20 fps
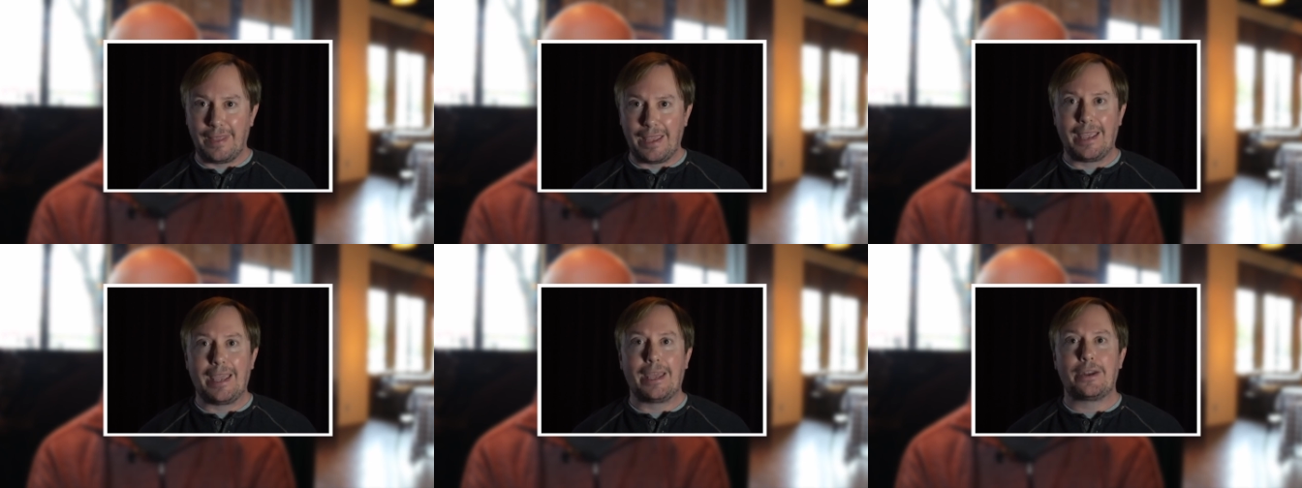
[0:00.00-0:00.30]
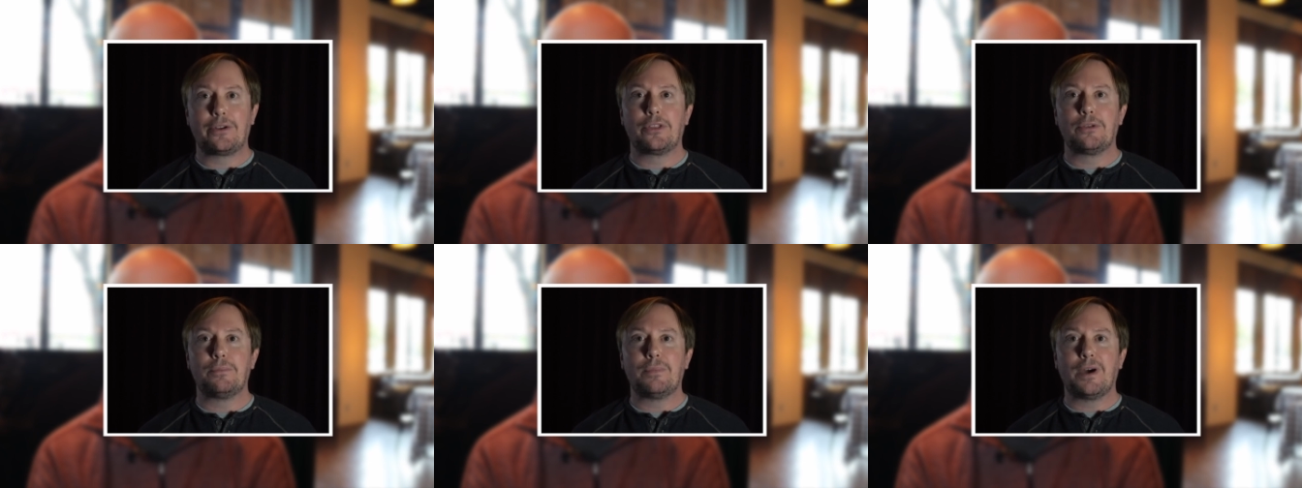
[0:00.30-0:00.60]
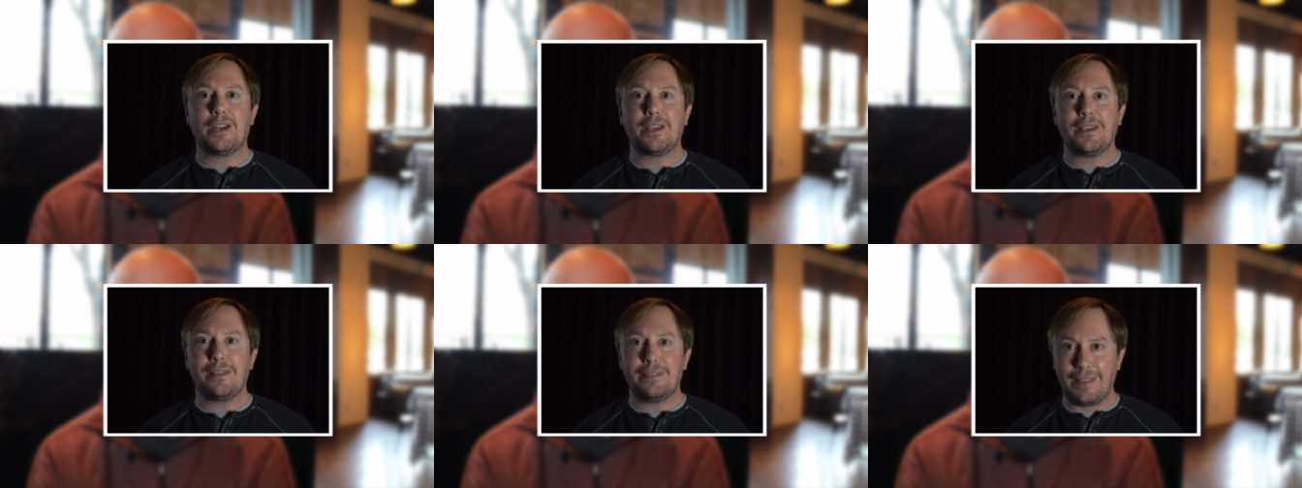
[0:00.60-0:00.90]
They handle the
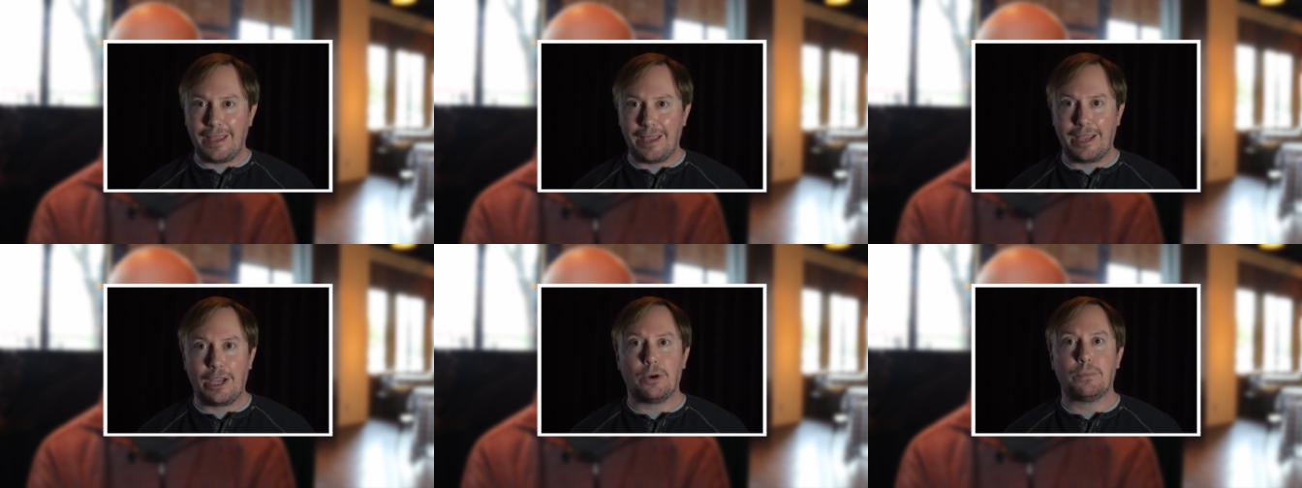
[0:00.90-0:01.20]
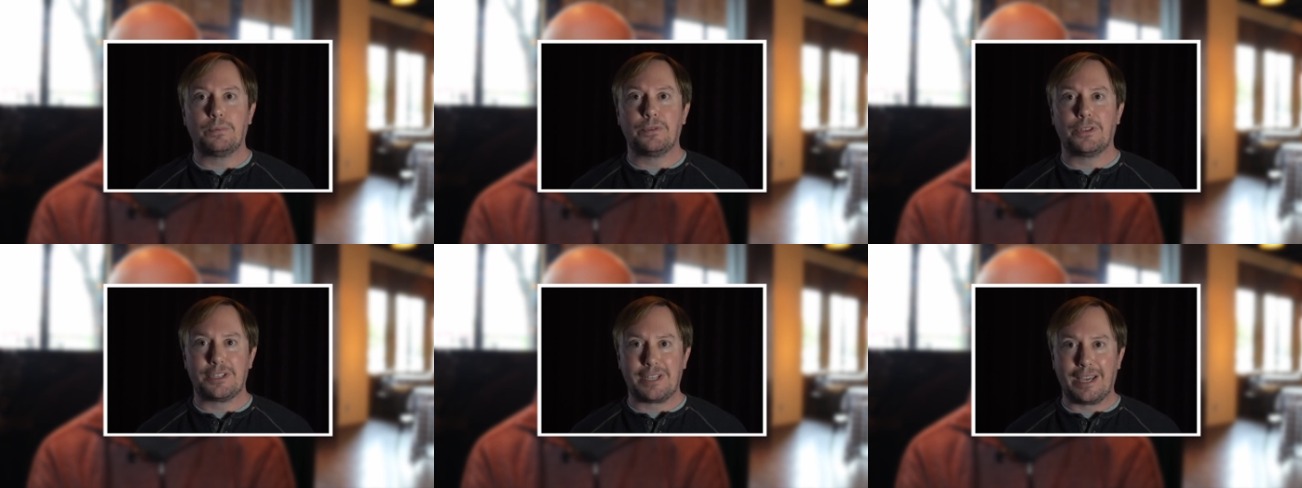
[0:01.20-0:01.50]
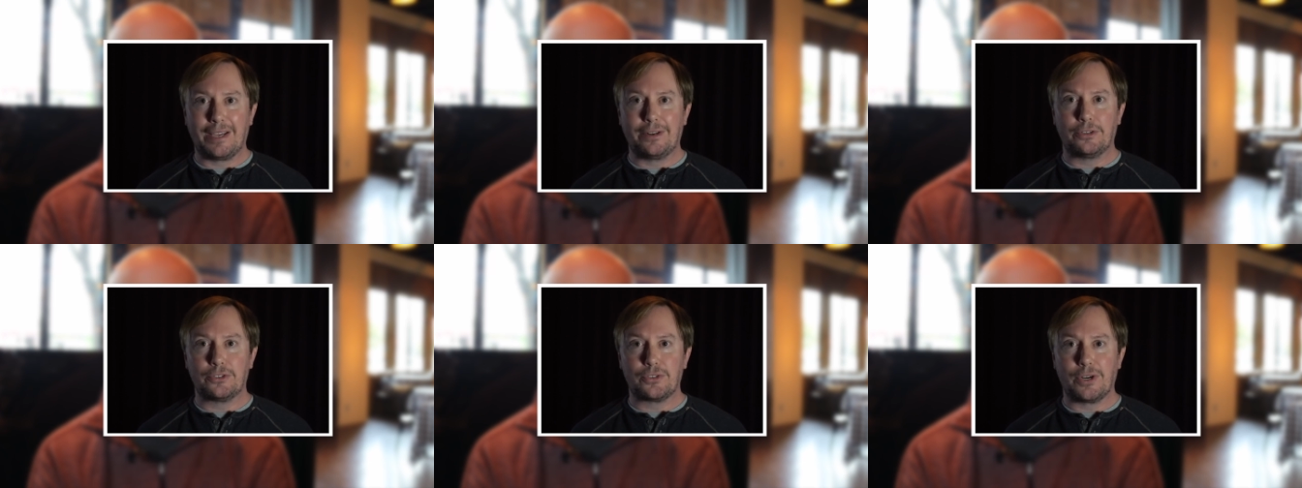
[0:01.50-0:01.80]
money, they help with the
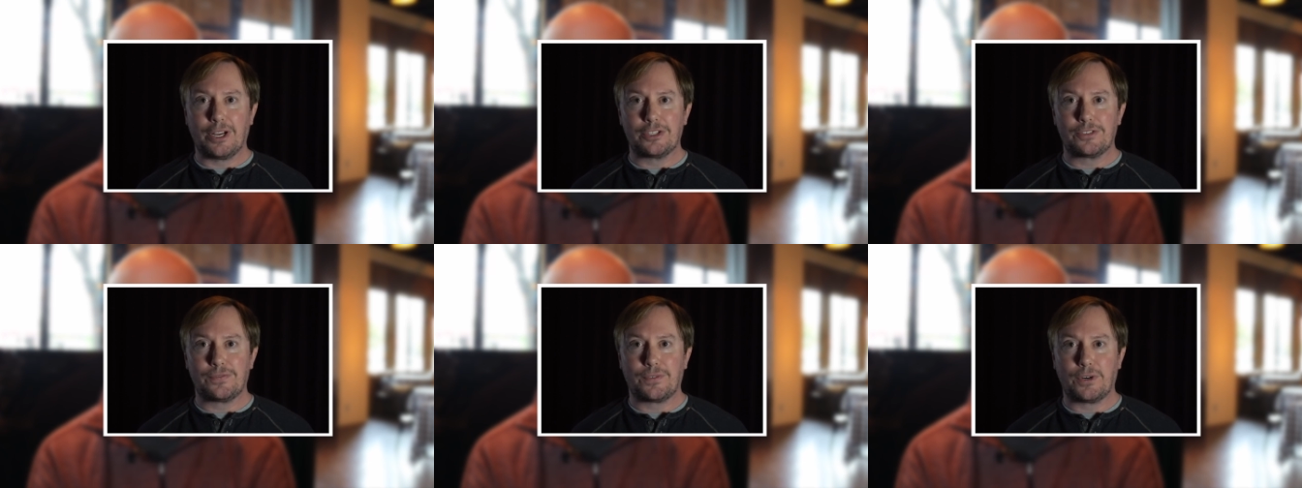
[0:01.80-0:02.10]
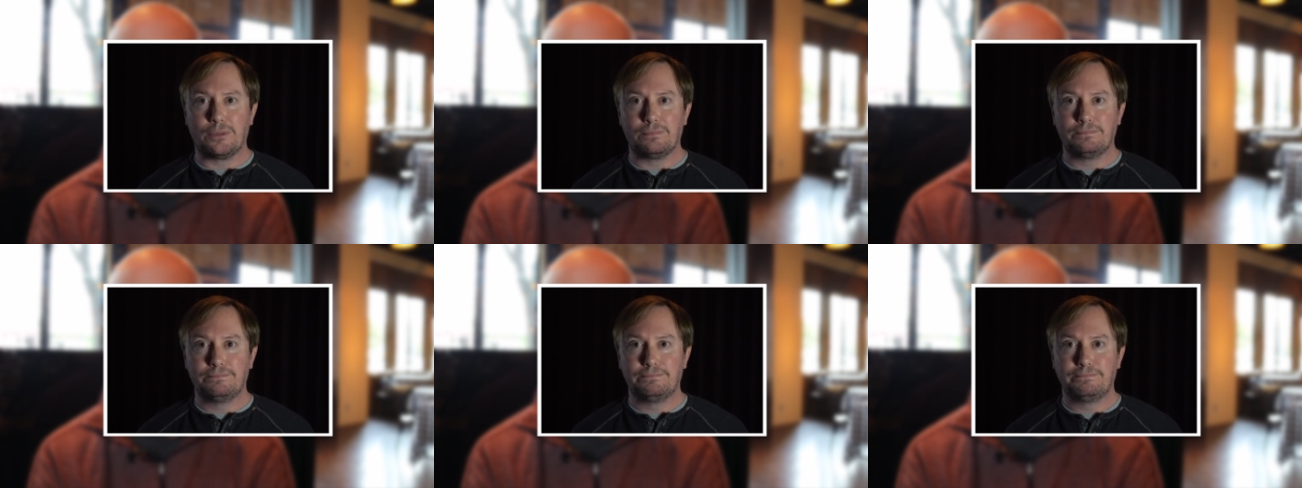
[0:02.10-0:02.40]
title transfer.